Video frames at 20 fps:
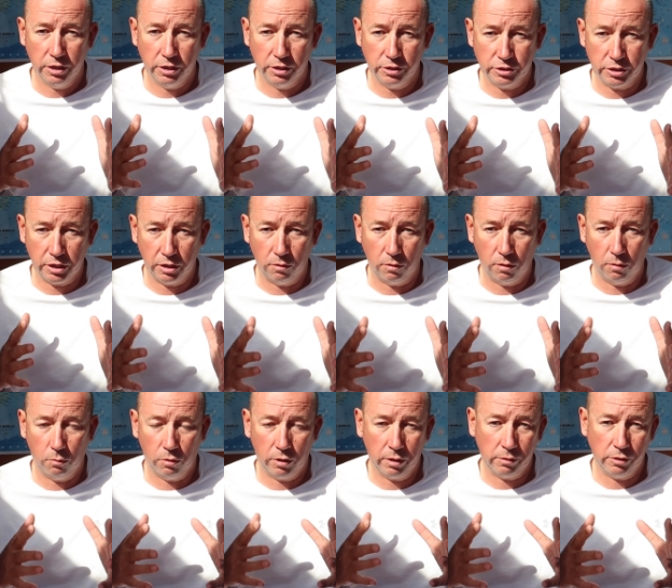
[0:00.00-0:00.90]
So
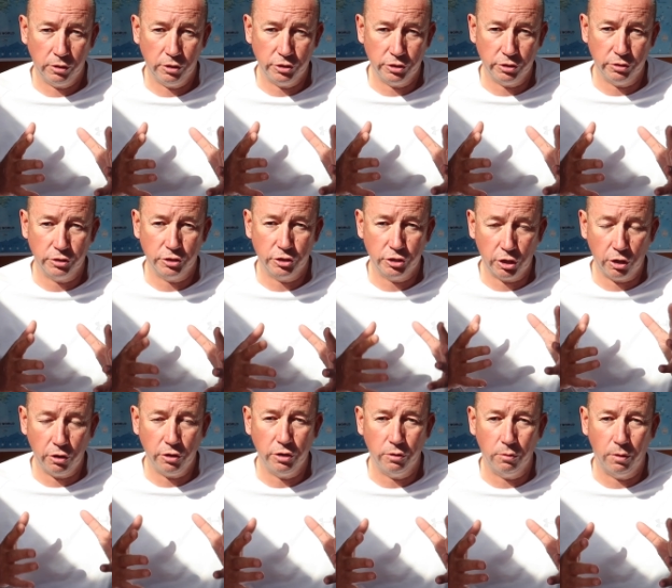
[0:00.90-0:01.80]
what I'm going to do is
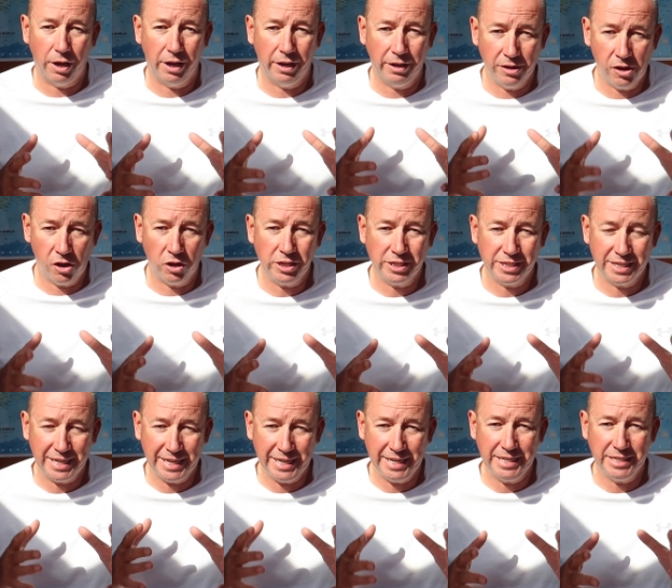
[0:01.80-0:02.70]
show you a
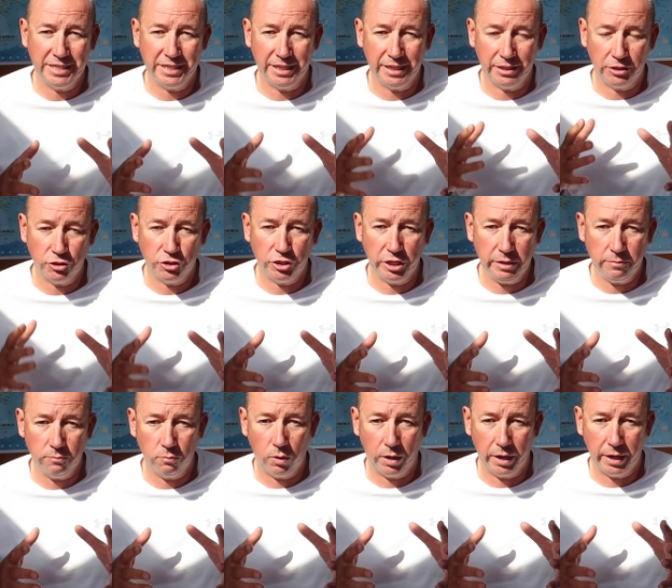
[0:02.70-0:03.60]
nice, easy and
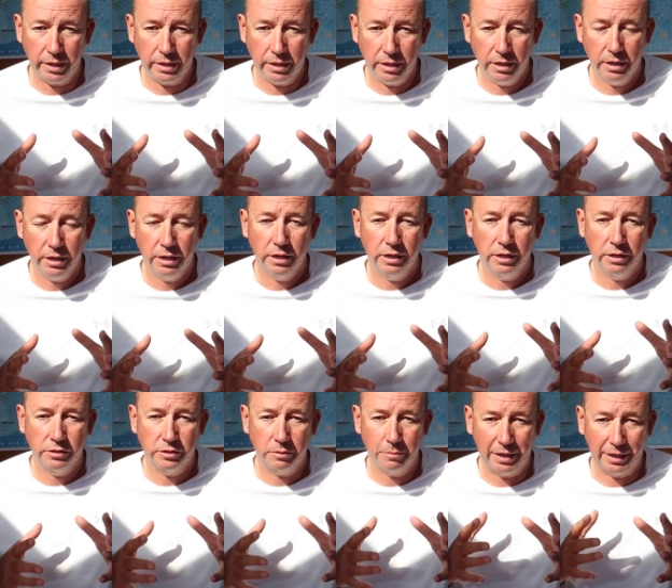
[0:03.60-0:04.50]
cheap way
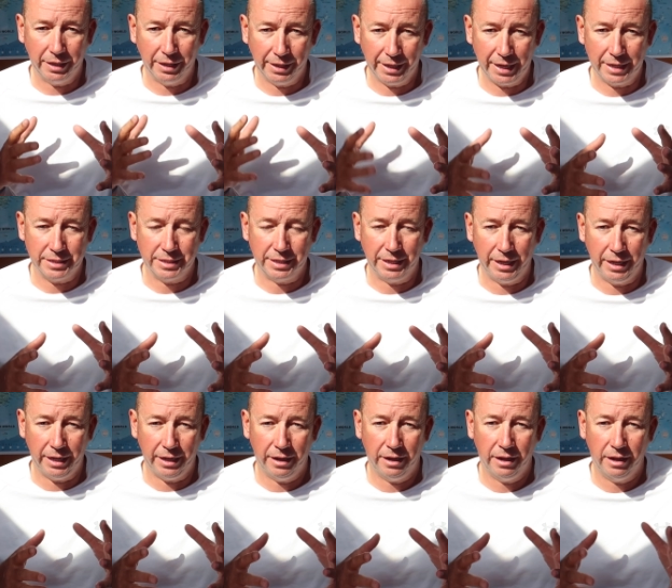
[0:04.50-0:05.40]
to make a
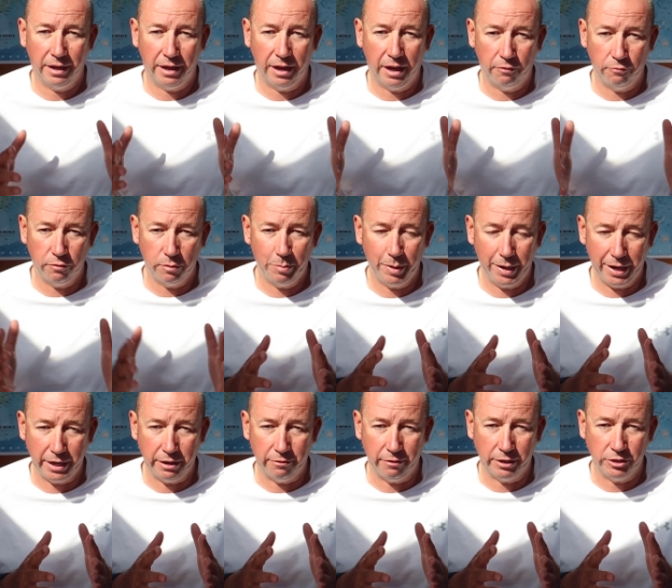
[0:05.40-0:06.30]
gasket and
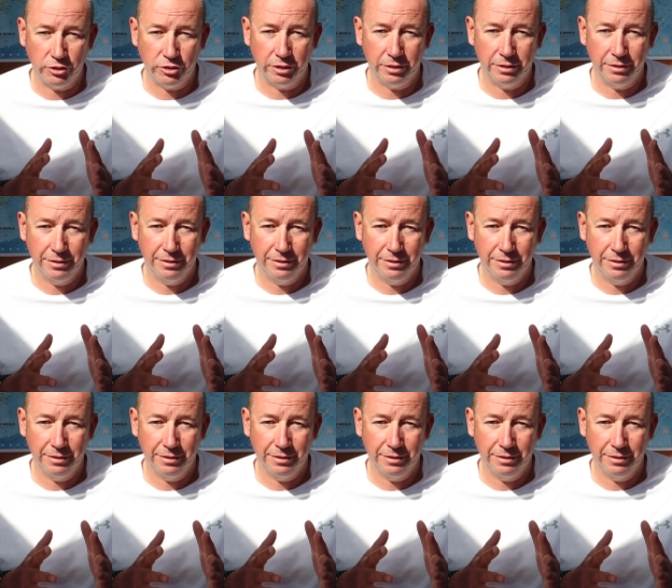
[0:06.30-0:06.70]
repair your engine.